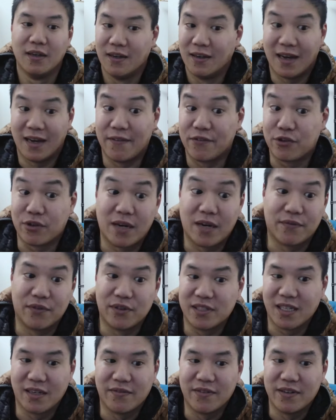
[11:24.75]
I've tried for
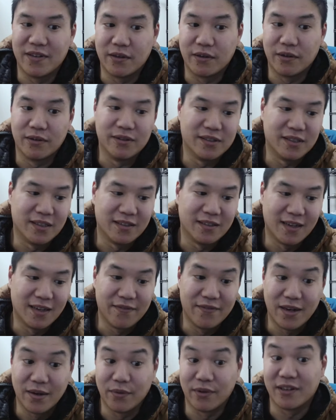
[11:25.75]
7 years and
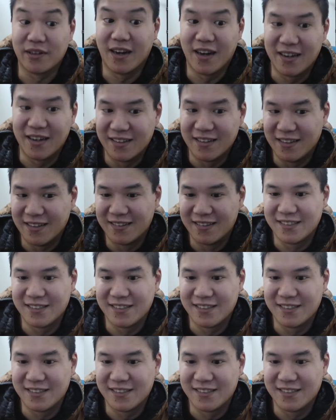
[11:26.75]
I've never gotten it.